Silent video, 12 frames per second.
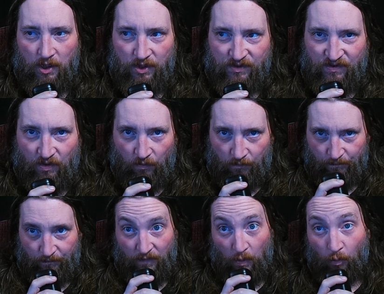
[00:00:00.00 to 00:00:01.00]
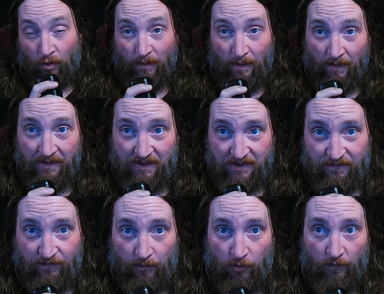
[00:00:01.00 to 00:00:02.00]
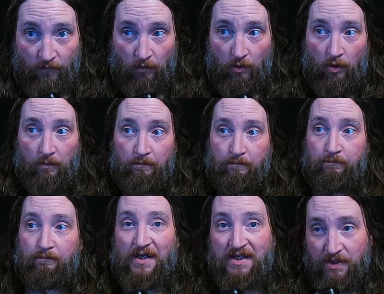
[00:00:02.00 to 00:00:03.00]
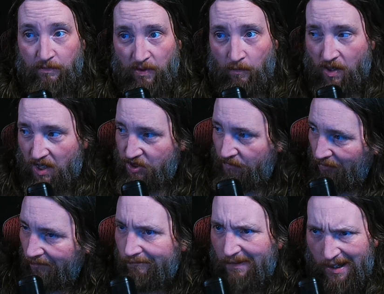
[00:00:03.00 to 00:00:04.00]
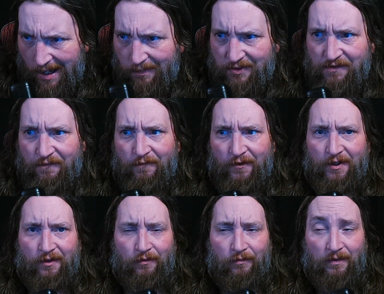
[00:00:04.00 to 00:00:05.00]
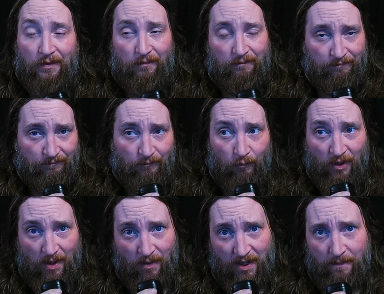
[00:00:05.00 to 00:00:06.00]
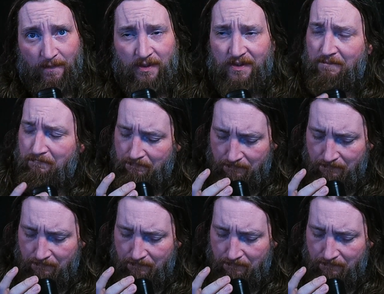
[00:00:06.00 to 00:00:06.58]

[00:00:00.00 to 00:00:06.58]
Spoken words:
So, what do I rate this film overall? Is it rewatchable? Abso-freaking-lutely. Would I recommend it?